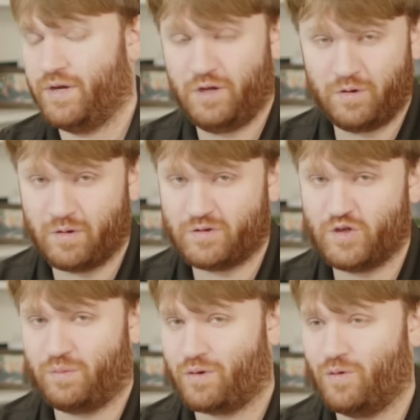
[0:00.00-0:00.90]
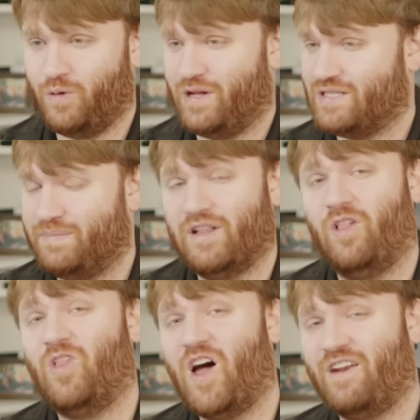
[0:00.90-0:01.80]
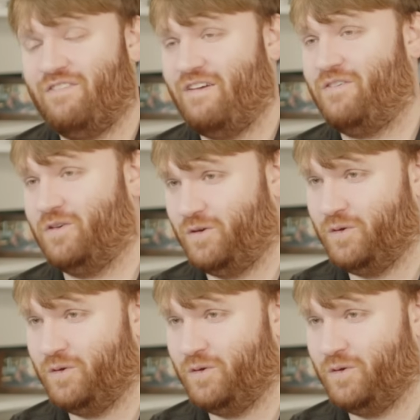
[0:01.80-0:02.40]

But Hugo's super cool. It's been a lot of effort